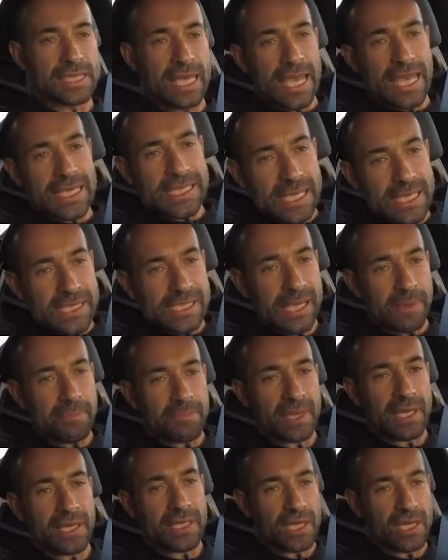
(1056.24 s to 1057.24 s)
Is it
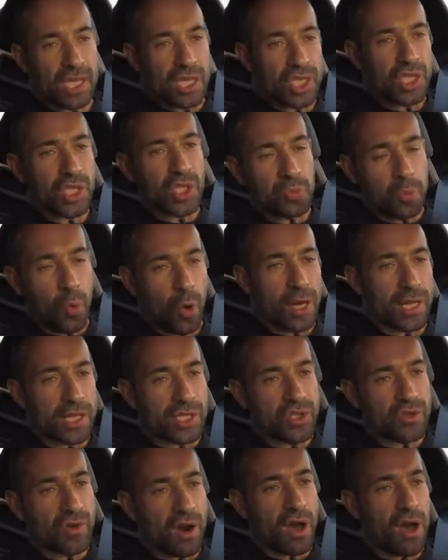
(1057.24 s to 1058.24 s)
something that you'd want to
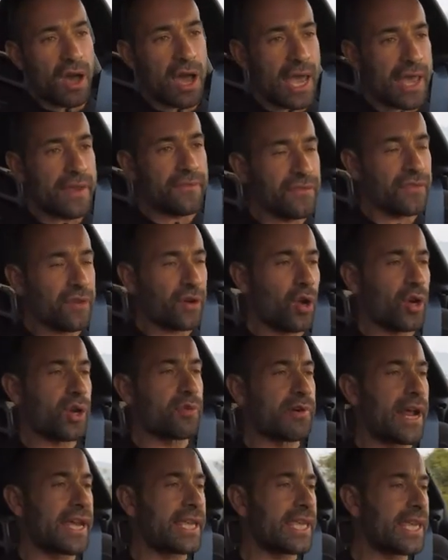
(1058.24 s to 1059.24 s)
drive on a
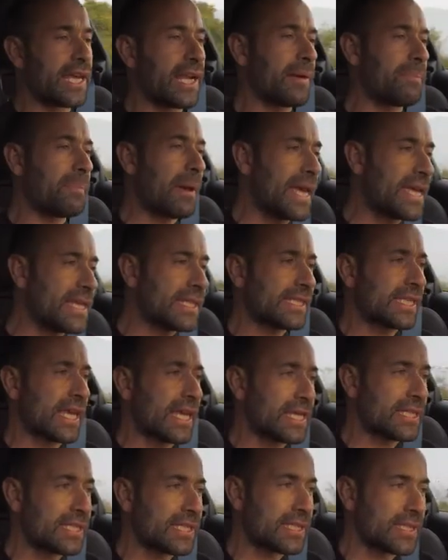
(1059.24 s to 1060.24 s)
regular
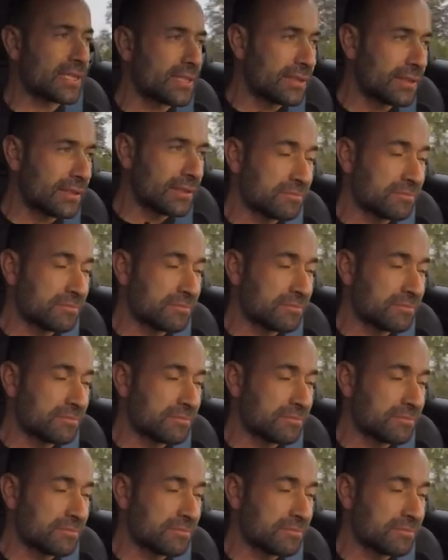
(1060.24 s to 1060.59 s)
basis?